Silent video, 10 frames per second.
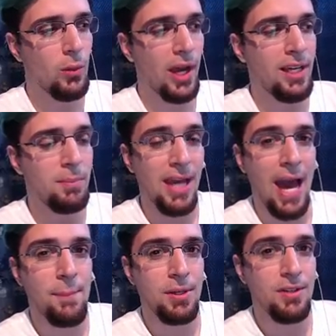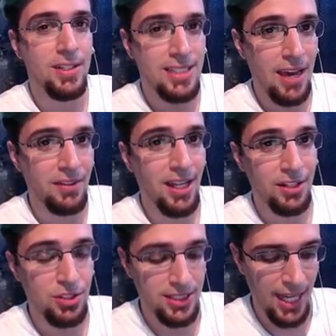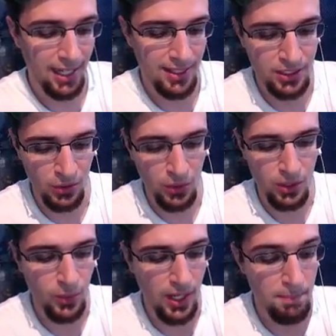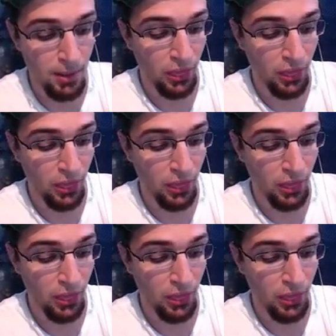way I could be happier is having extra attack. That's the only way. But